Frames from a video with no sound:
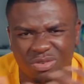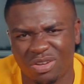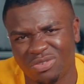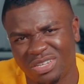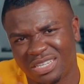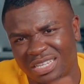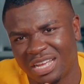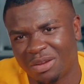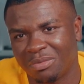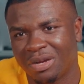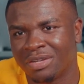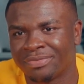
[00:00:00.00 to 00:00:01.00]
wear hoodies now,
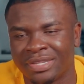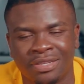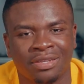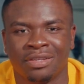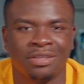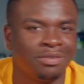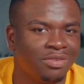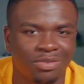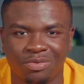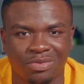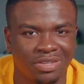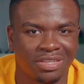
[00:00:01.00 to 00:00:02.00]
but you know,
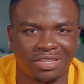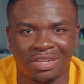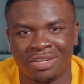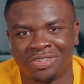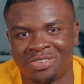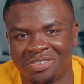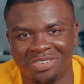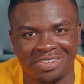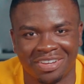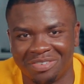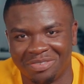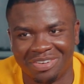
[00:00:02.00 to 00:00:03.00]
we just cut through.
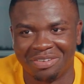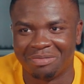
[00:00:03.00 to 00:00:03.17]
Don't really.